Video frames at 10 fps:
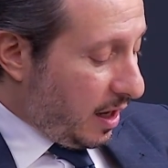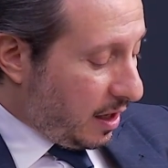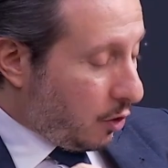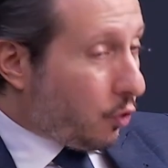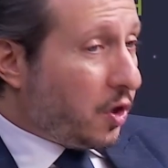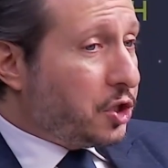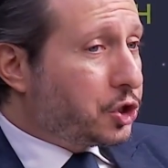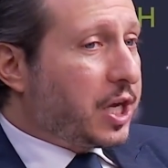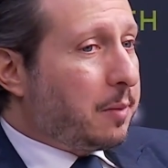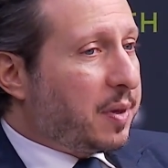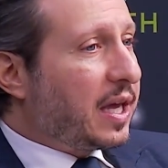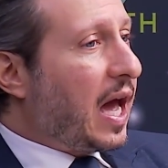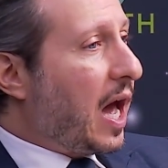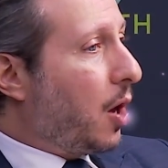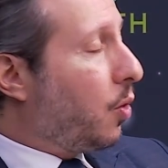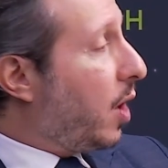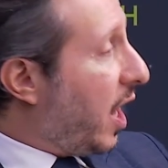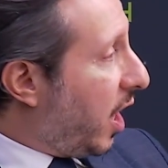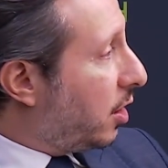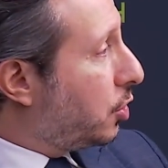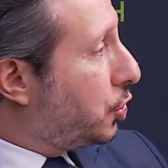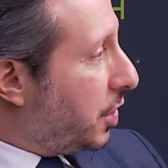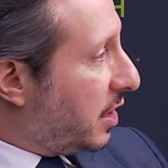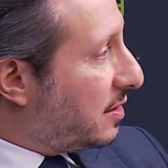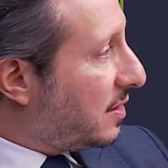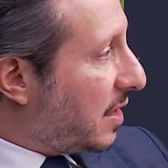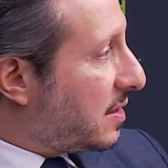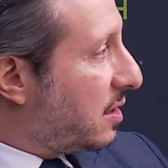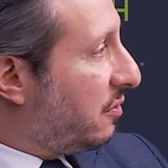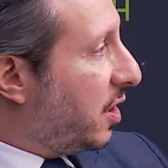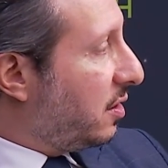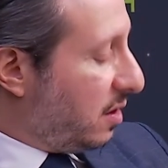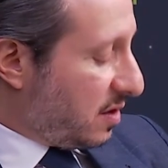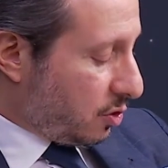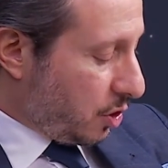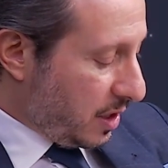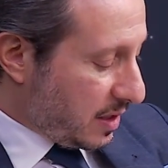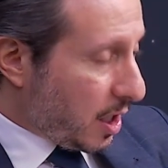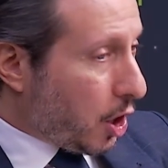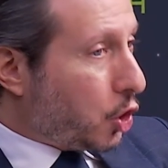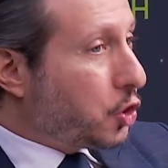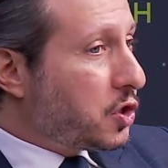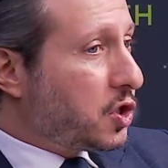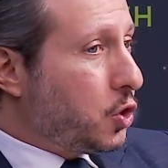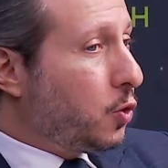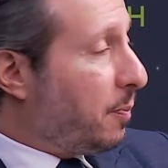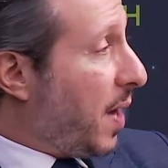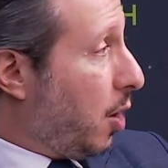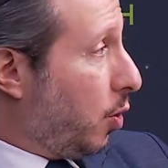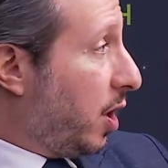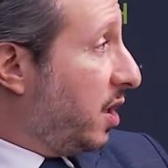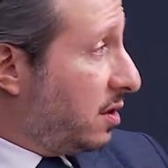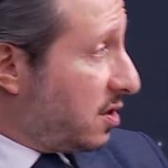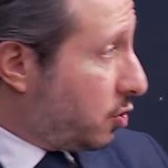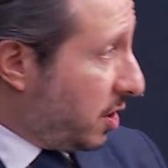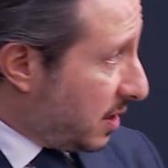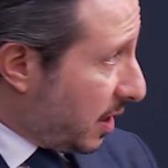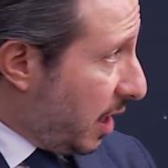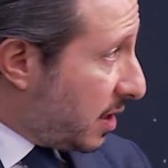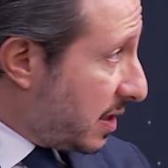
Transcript: and reshaping how energy-intensive industries consume power, industries